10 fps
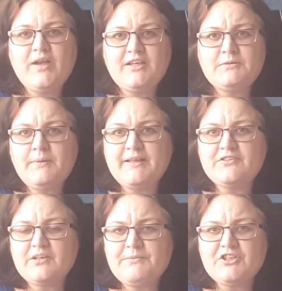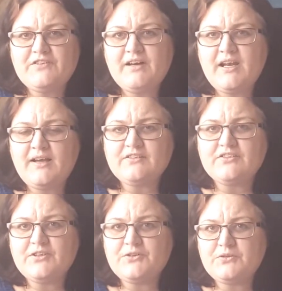we spend so much of our lives
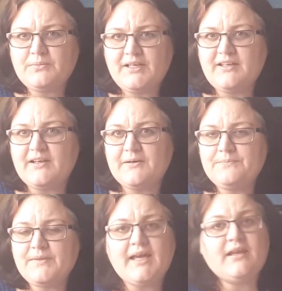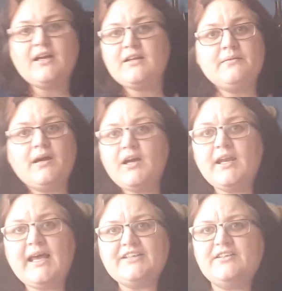on social media. And I'm
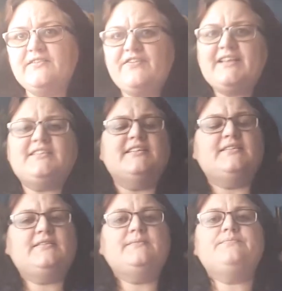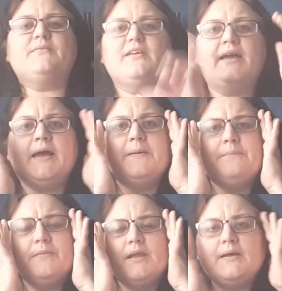gonna actually confess this,
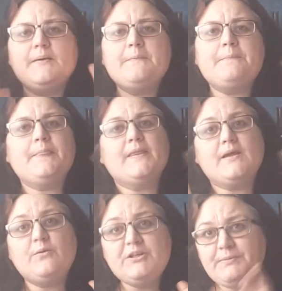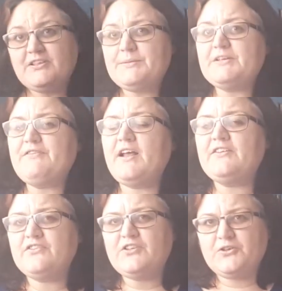okay? We spend so much of our
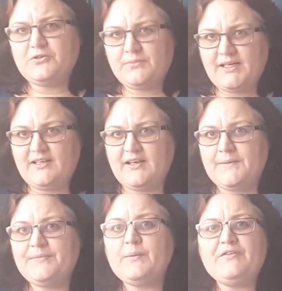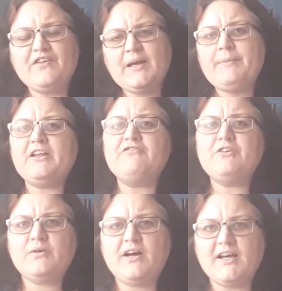lives on social media that we forget about the real